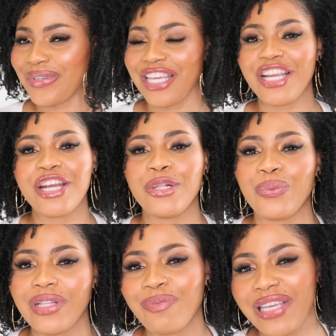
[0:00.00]
your girl
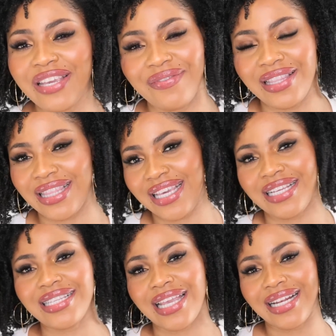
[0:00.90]
will be giving
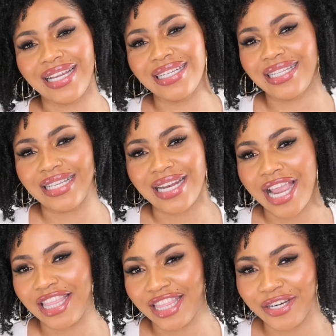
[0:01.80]
these LED
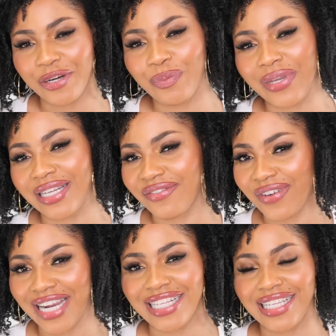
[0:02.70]
light therapy
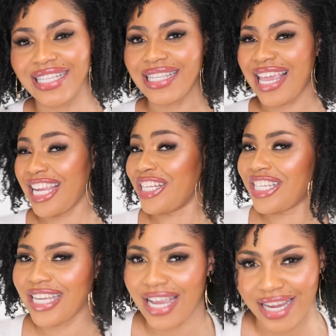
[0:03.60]
devices a
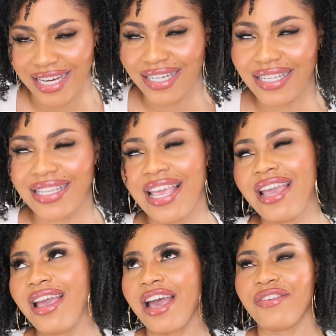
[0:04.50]
chance.
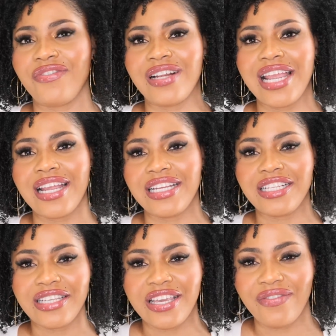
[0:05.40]
I feel like I need
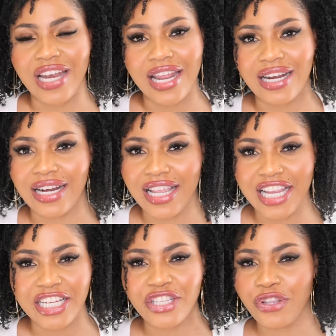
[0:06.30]
to give it at
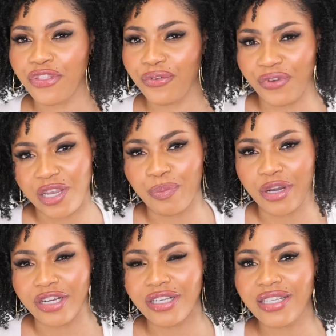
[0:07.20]
least 3
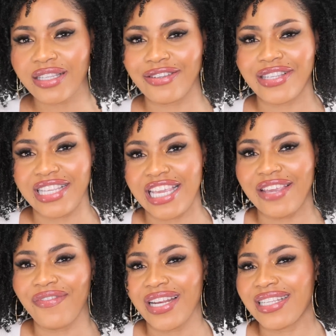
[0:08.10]
months to see
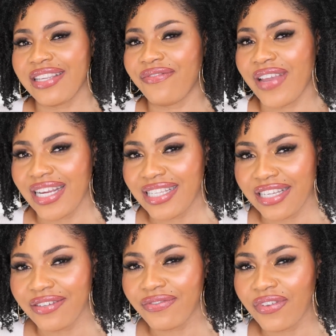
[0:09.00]
if it is
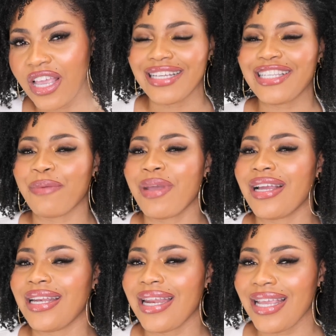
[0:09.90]
effective. So I'm
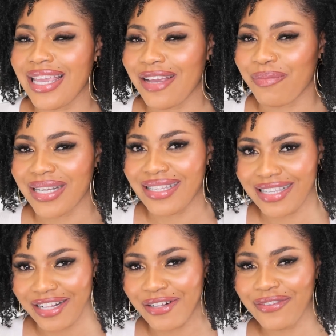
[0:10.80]
gonna dedicate
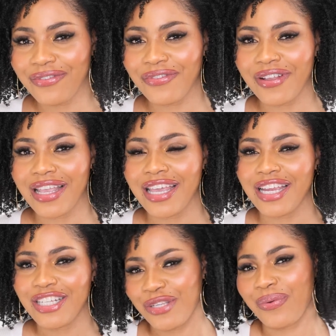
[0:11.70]
myself
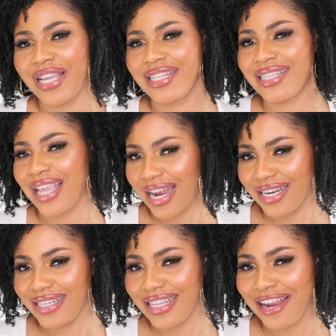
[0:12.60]
to it. You
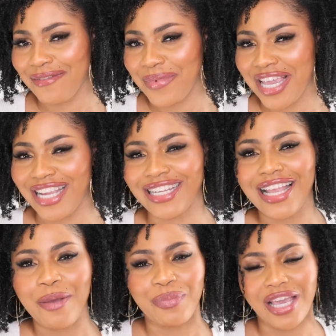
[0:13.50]
understand me?
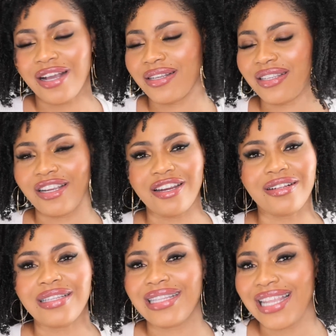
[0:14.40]
Because the
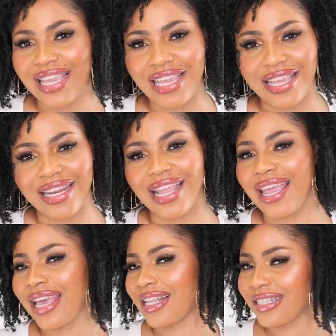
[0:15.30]
girl need
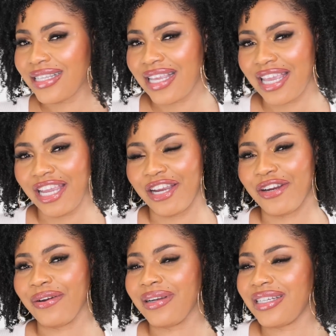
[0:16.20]
healthy
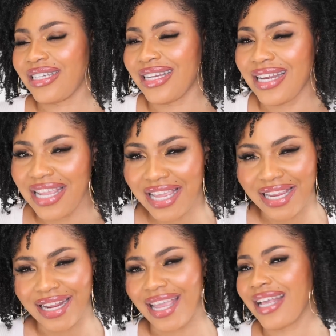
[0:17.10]
hair. She
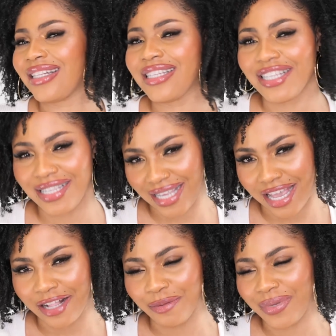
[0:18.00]
need healthy
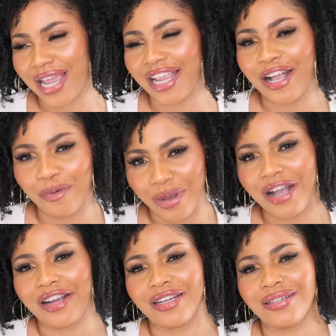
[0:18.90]
scalp. Like, come
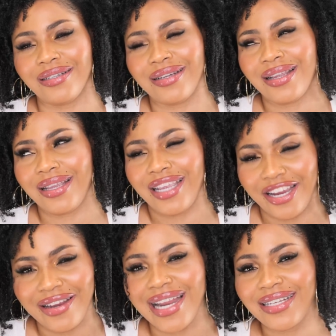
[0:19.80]
on.
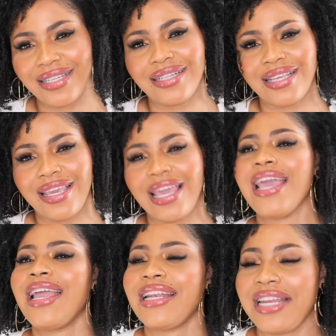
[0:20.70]
Hair density
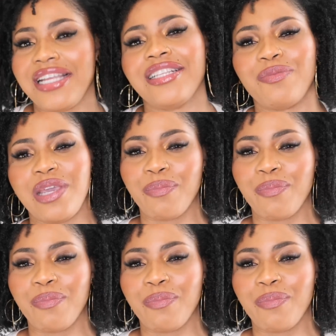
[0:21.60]
need to be